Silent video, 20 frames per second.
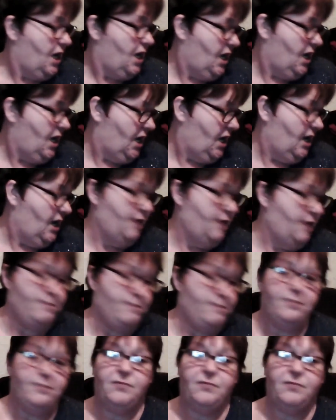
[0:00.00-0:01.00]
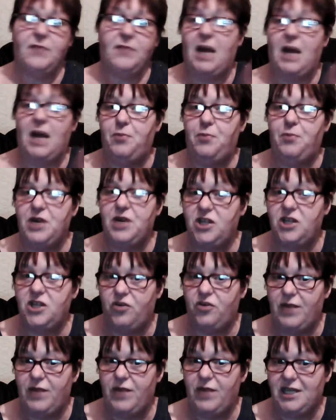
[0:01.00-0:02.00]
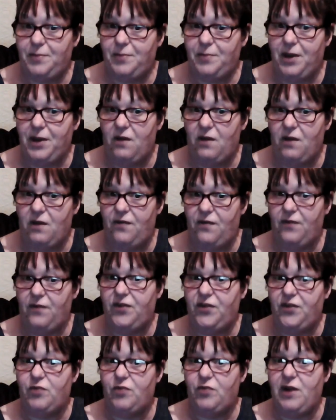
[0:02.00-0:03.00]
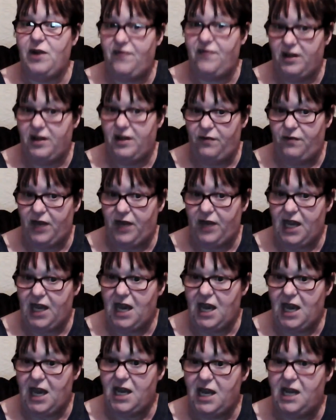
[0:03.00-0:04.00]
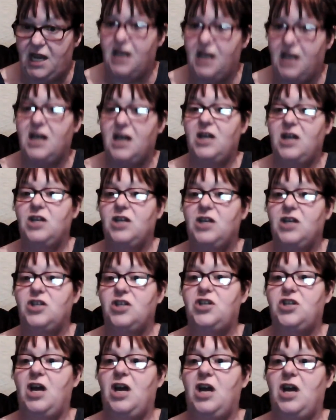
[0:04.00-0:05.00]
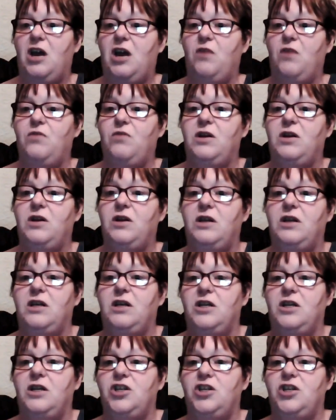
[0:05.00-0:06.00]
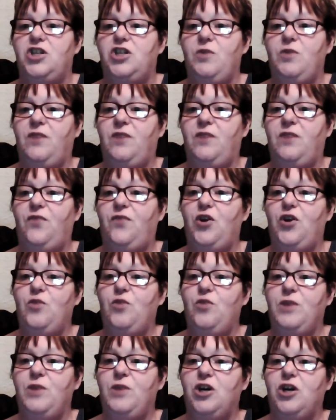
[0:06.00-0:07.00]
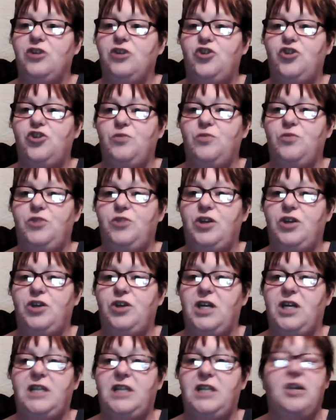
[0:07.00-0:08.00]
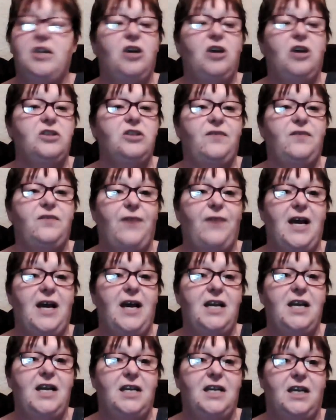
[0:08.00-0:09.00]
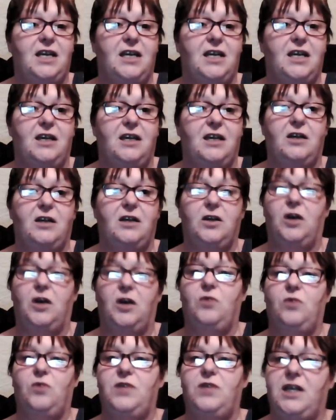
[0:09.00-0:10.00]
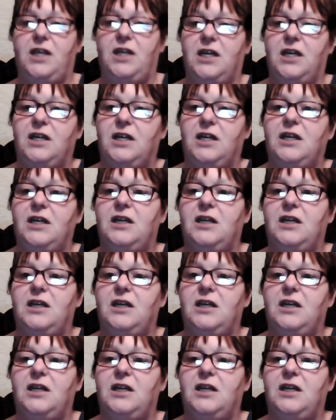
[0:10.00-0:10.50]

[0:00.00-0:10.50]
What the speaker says: I printed a recipe off for the red velvet cake. So, suet for human consumption is hard to find here. Oh, dear.